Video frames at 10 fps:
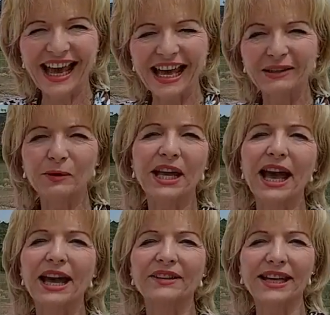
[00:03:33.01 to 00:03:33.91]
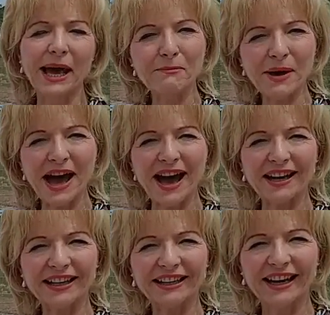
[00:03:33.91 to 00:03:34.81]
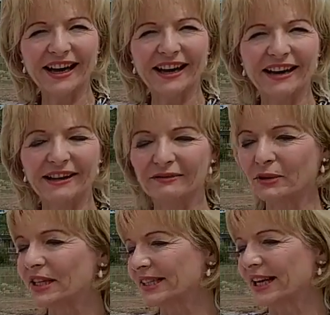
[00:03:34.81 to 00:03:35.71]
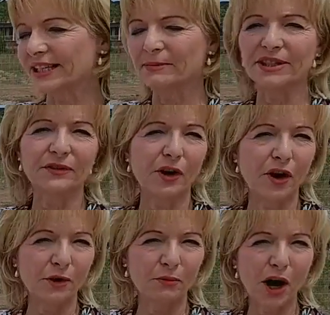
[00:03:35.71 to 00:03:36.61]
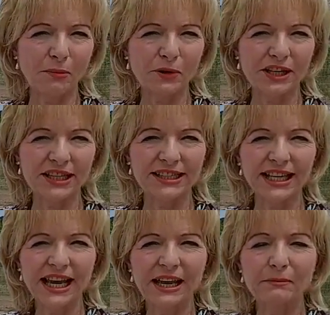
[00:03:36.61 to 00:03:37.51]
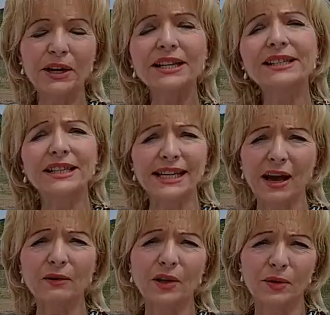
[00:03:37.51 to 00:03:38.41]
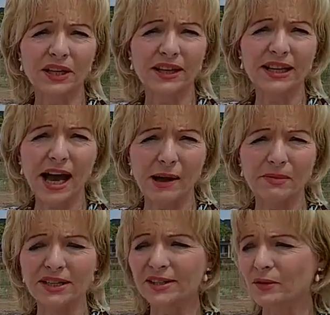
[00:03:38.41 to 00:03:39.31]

And we had the MPAC reassessments for all the properties, plus the downloading that happened.